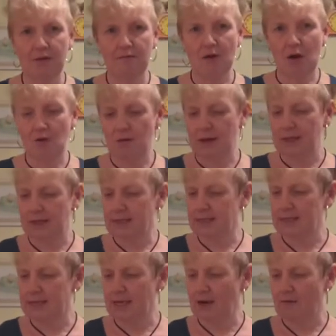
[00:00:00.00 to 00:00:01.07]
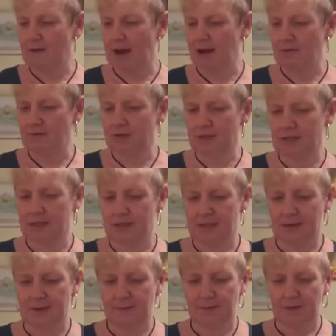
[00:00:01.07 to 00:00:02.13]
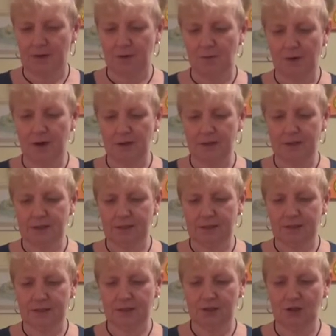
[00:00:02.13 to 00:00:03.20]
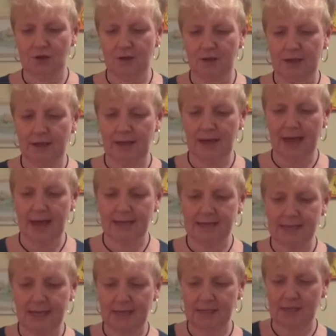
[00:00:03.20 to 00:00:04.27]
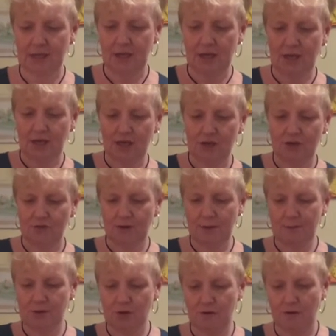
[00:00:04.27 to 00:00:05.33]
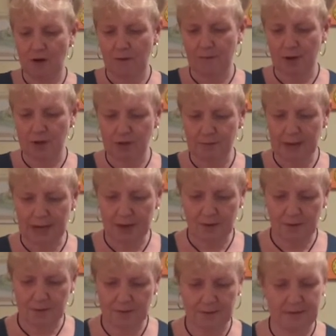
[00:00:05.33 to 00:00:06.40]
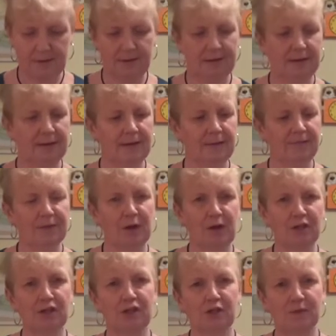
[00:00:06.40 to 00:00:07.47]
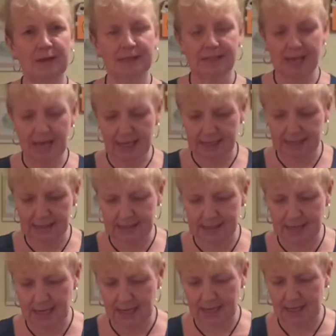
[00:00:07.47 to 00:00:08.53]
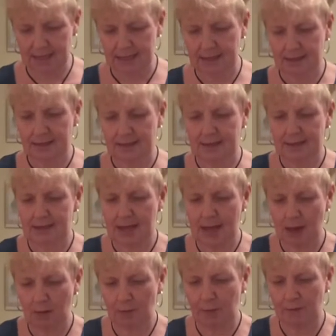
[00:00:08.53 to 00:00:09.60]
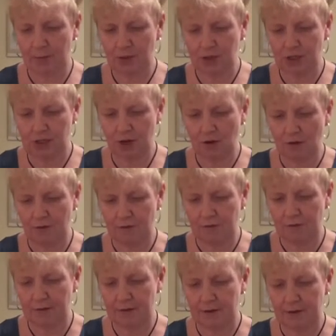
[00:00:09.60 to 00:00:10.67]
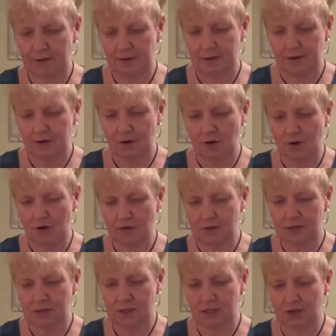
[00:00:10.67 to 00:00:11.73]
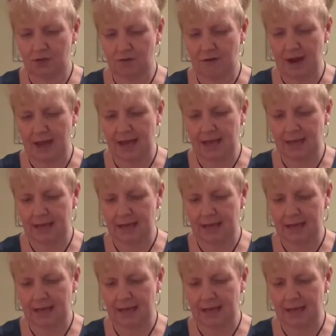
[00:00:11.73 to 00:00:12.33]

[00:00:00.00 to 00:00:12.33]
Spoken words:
rolling the stick round while the chocolate excess drips off our marshmallow. I'm going to use my second stick to help push it off onto the tray.